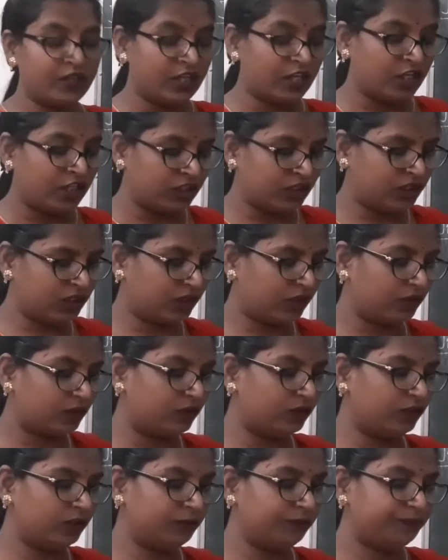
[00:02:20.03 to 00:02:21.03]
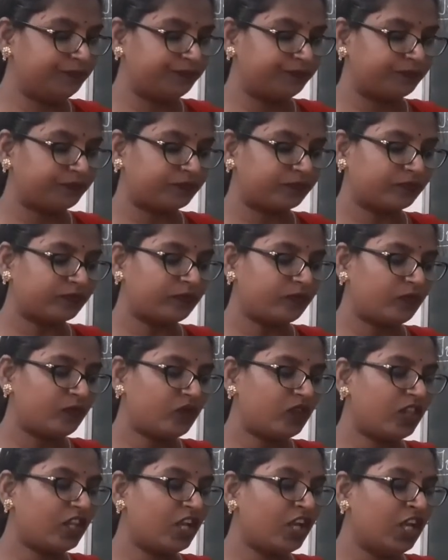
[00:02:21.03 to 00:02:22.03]
So,
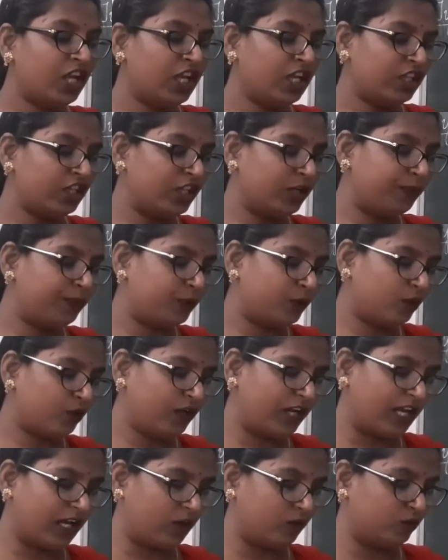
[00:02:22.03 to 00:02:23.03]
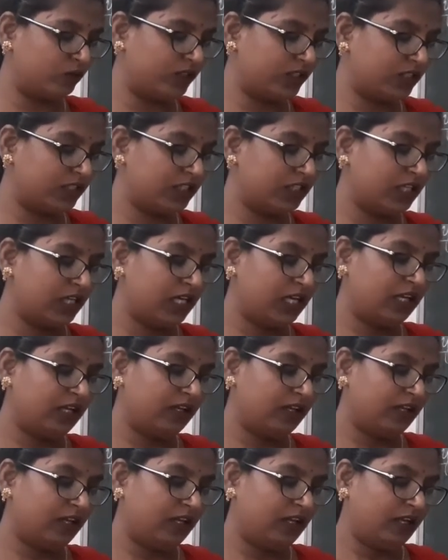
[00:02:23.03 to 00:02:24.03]
the pronouns
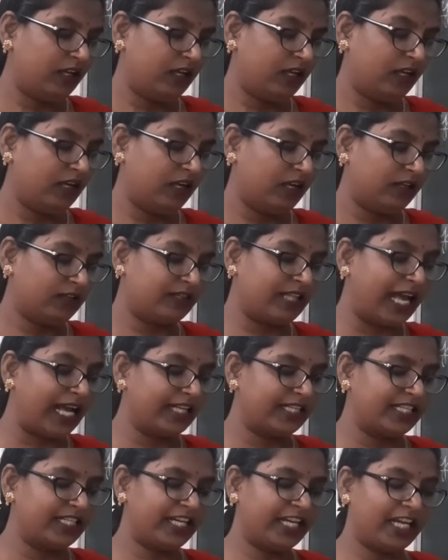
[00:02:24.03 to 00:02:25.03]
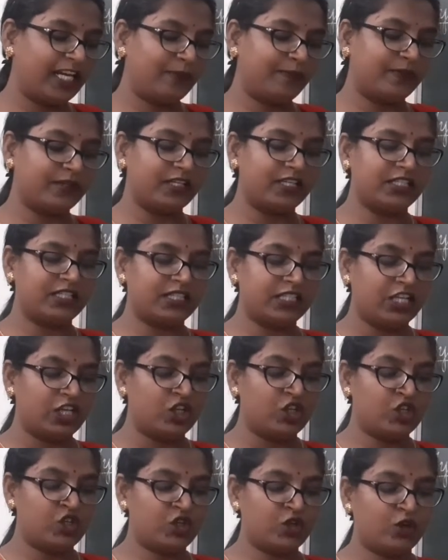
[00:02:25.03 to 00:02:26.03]
that help us
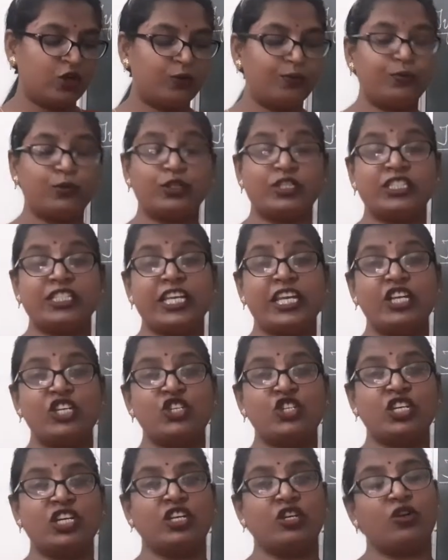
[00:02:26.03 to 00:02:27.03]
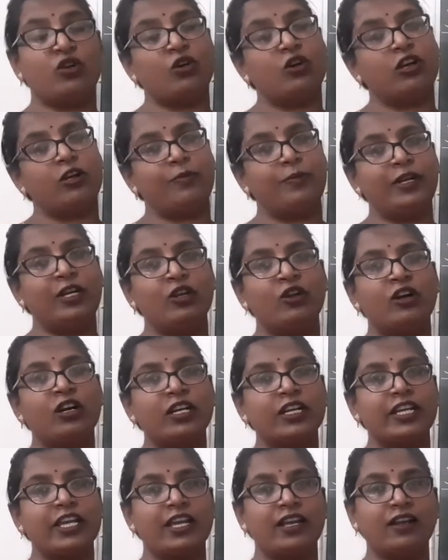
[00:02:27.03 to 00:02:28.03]
show possession or
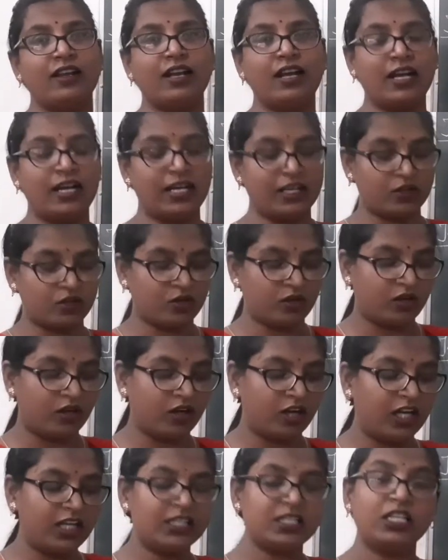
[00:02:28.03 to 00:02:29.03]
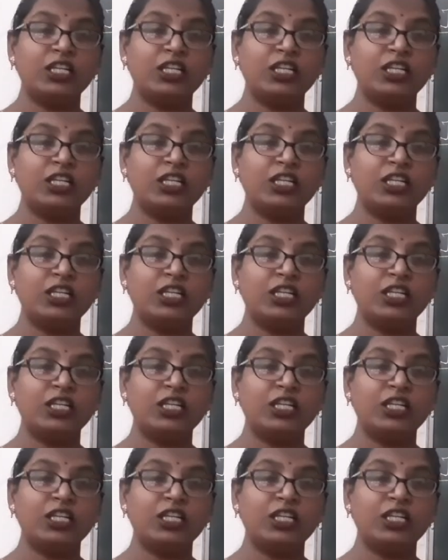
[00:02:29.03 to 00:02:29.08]
belonging are called